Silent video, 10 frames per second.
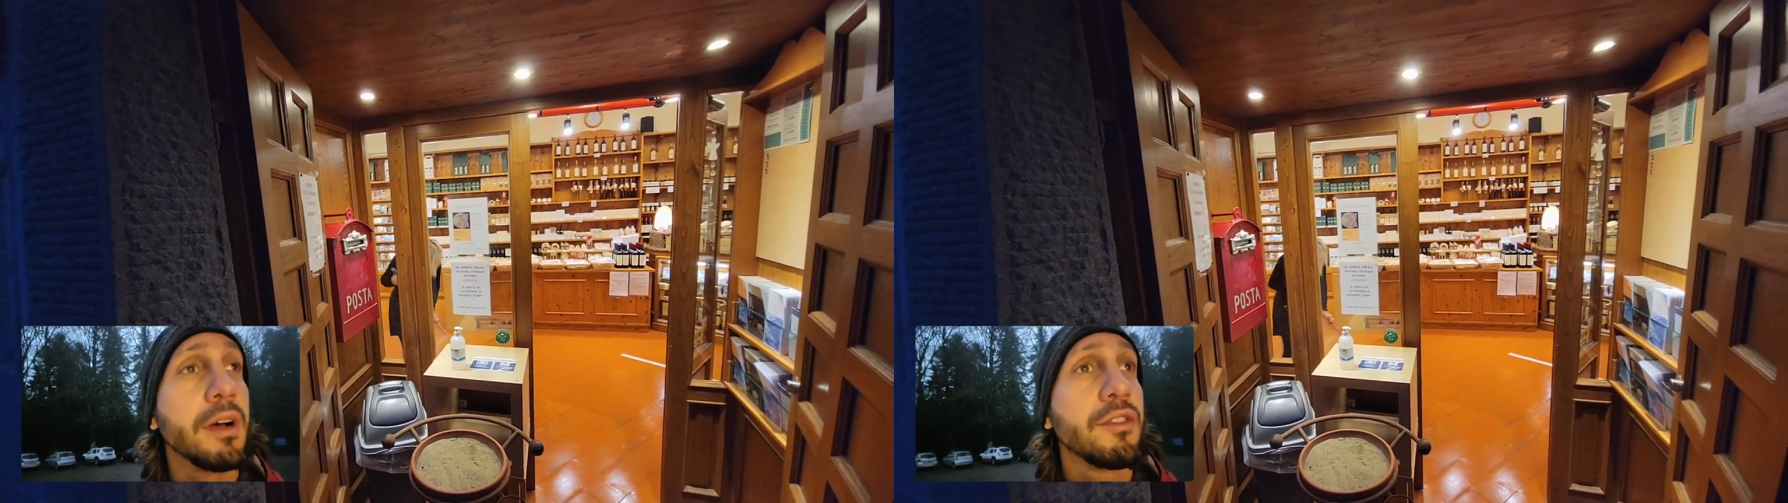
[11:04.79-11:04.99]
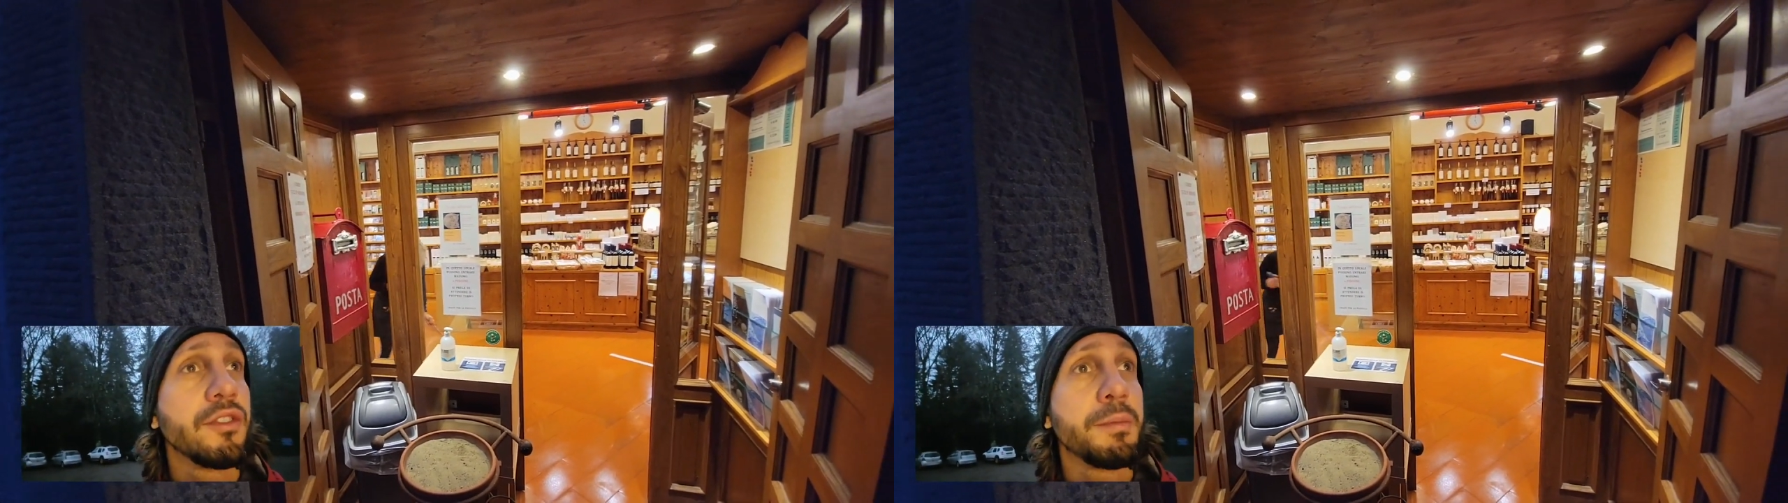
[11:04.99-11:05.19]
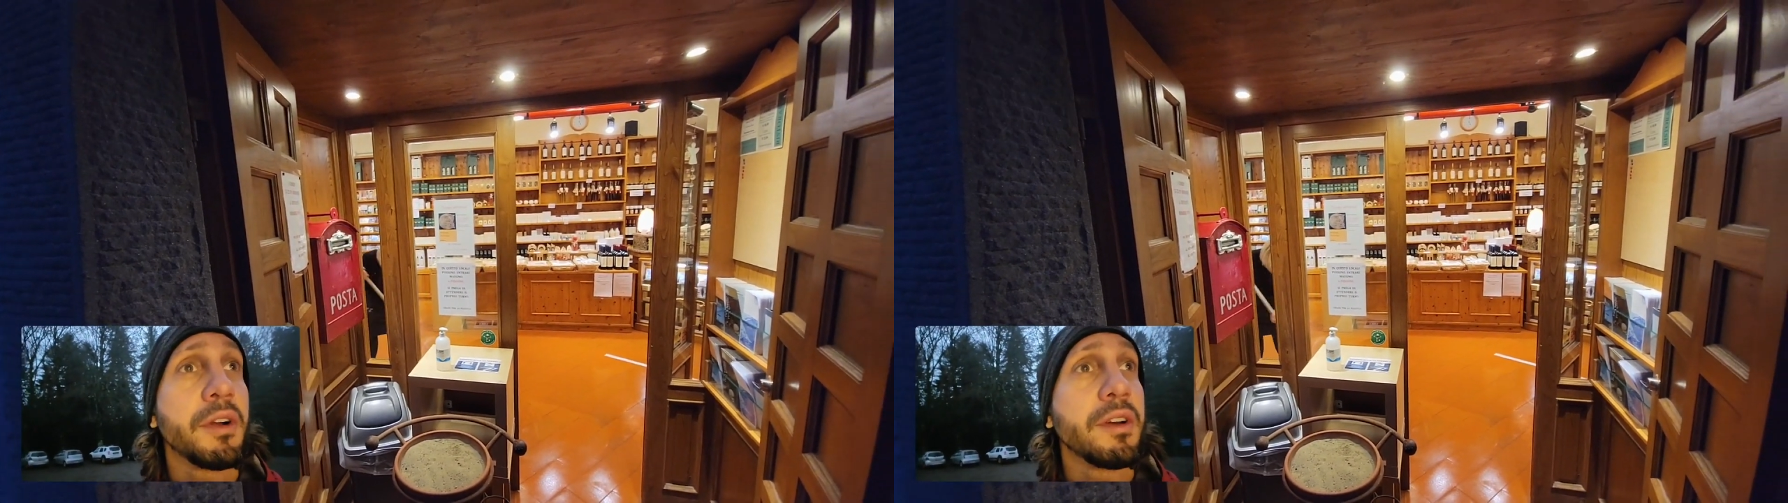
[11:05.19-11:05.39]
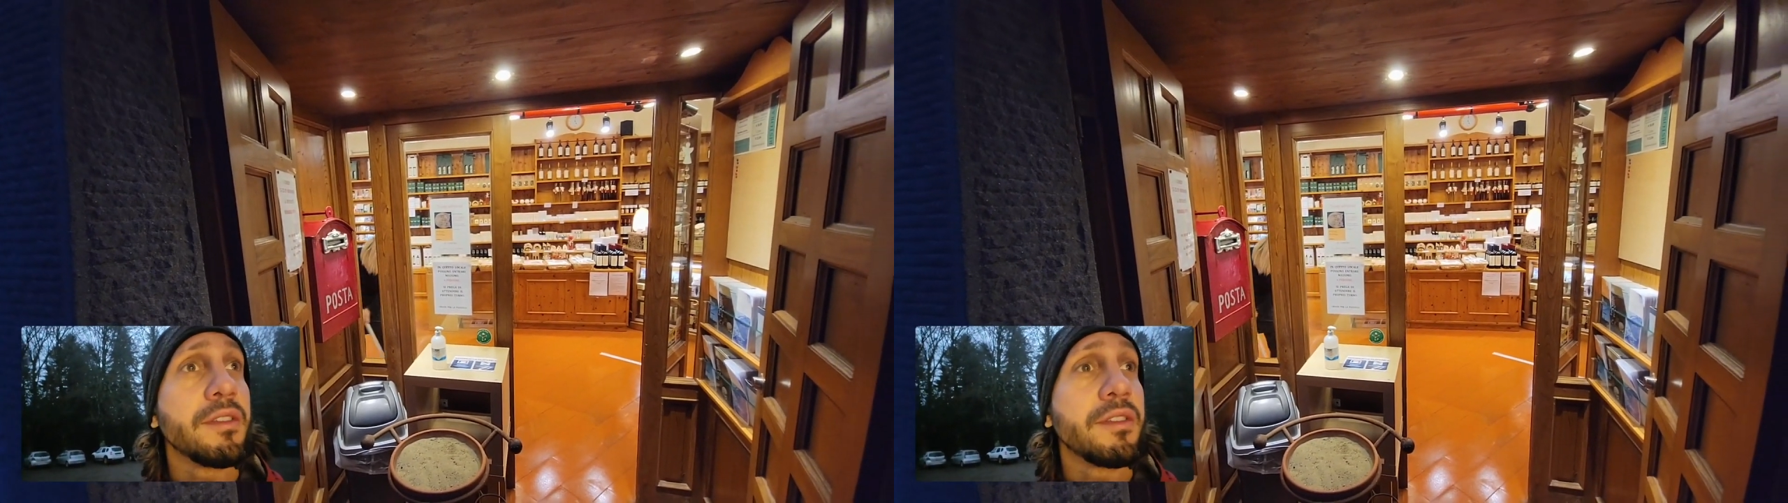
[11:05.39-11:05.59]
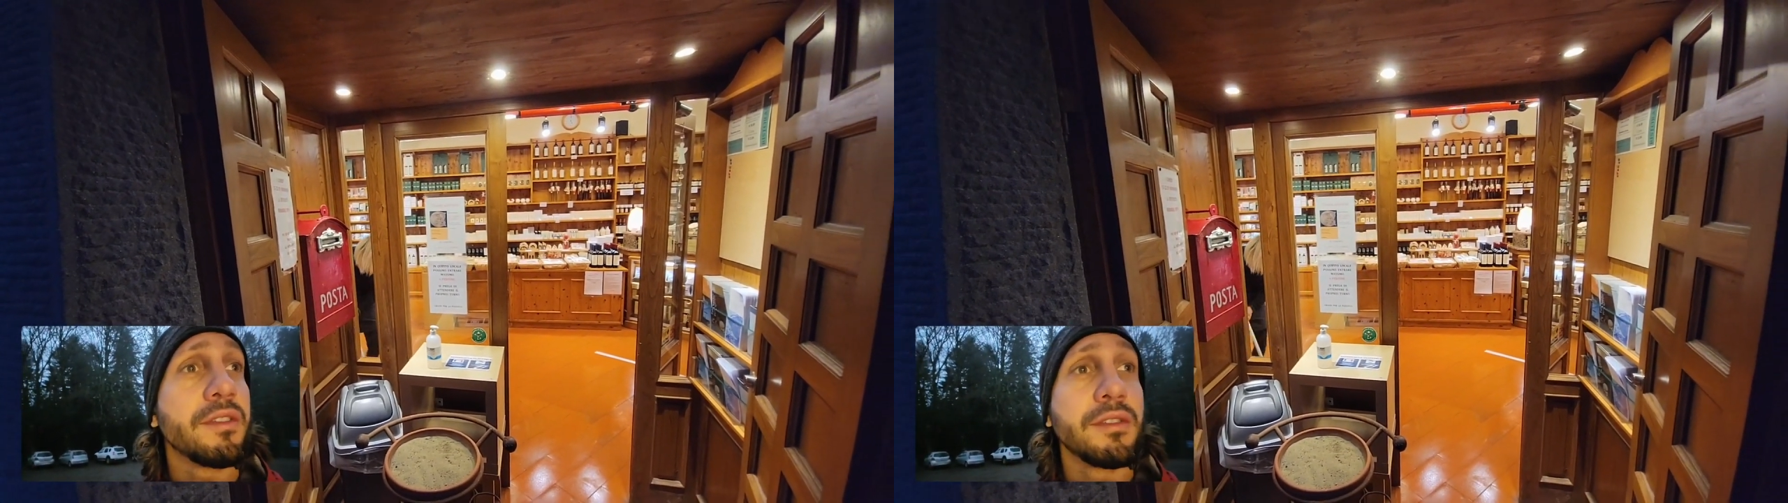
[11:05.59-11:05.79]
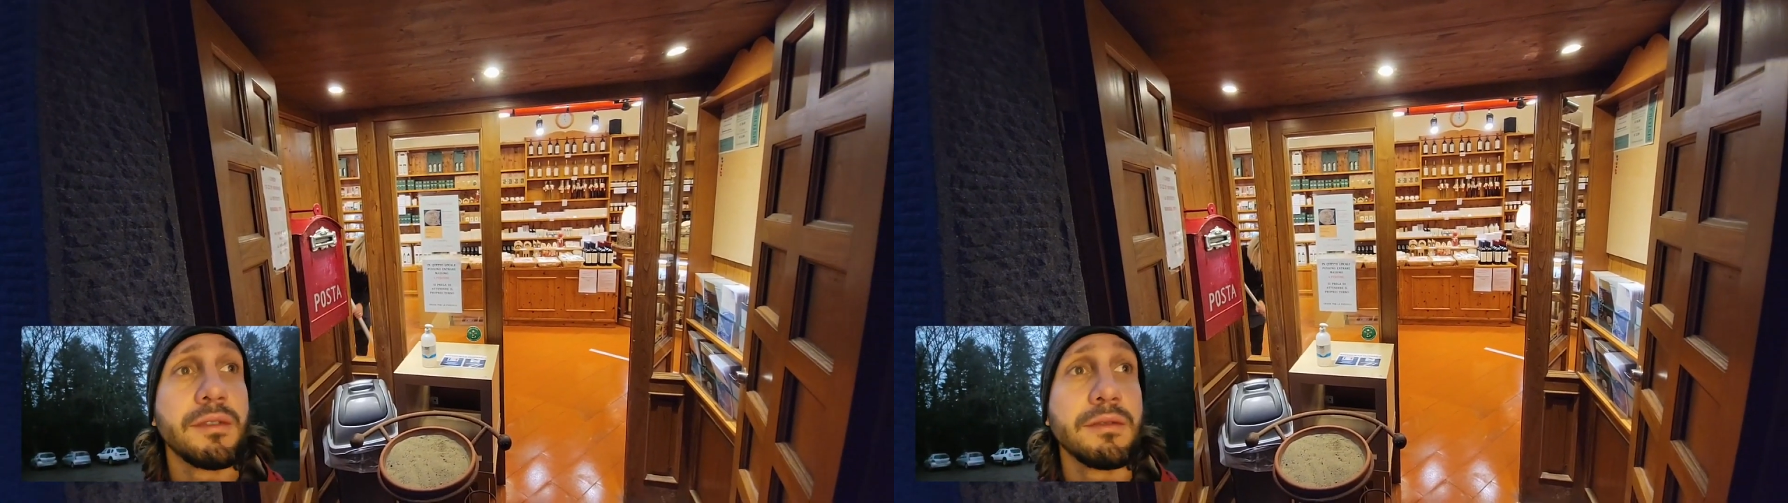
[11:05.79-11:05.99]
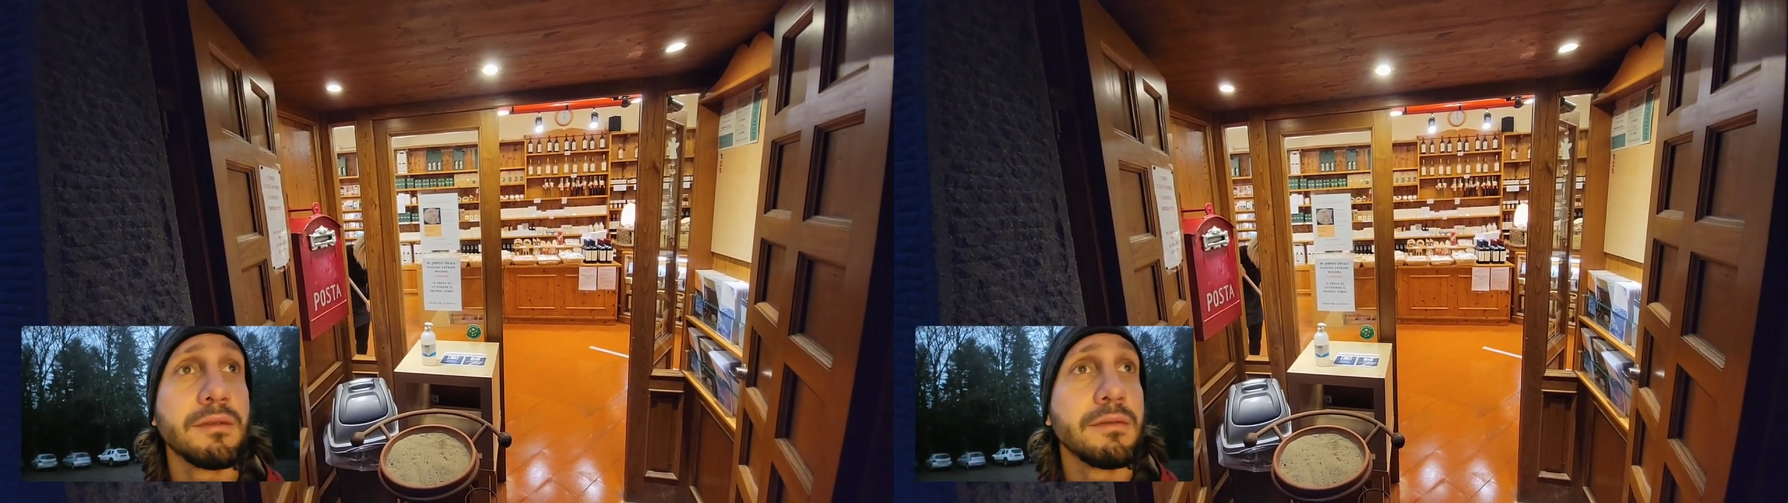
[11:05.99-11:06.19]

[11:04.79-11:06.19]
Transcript: spirits to